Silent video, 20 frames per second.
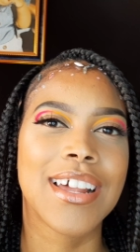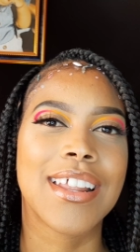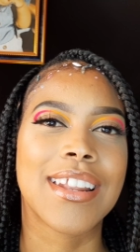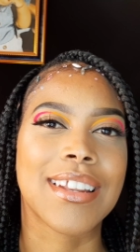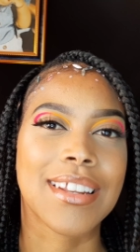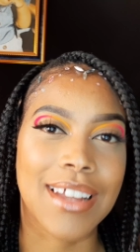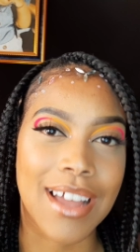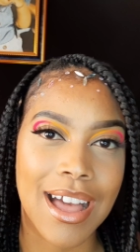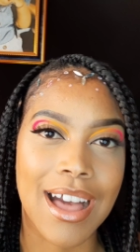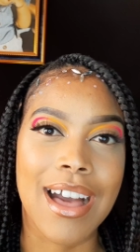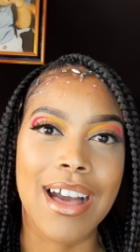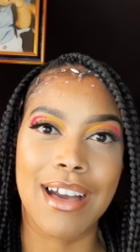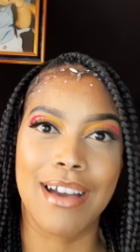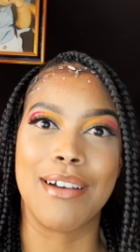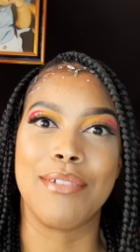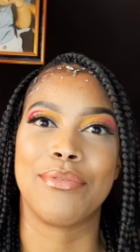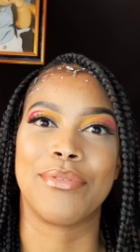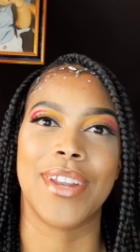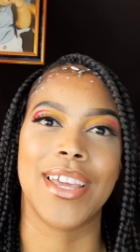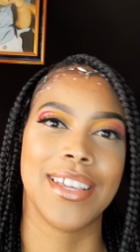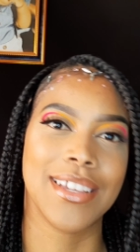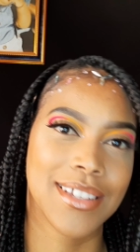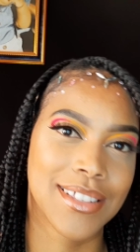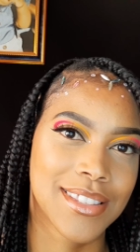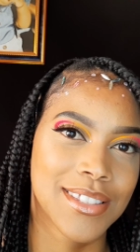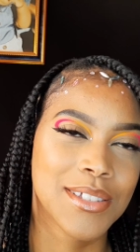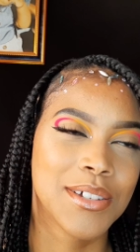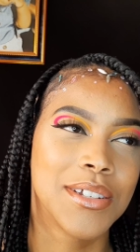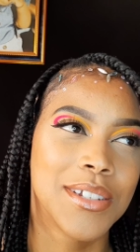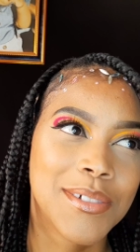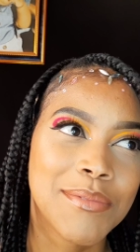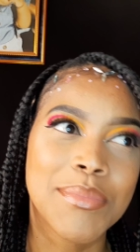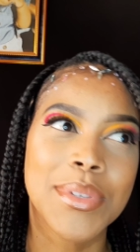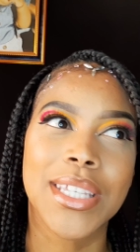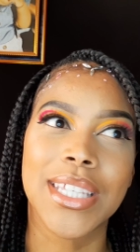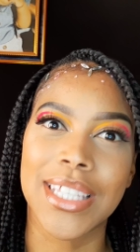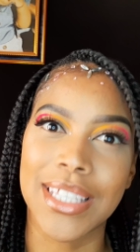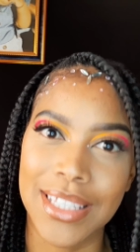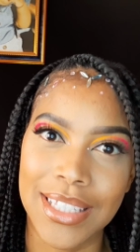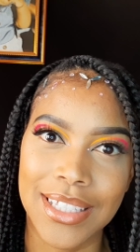rough, like it's gonna
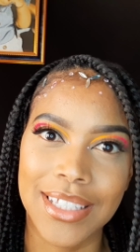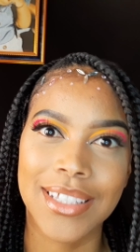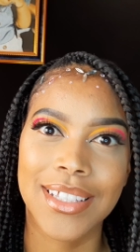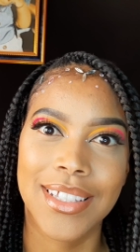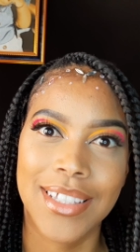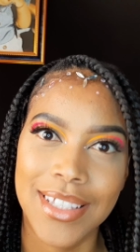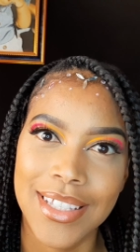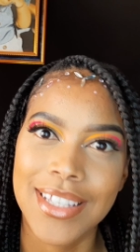be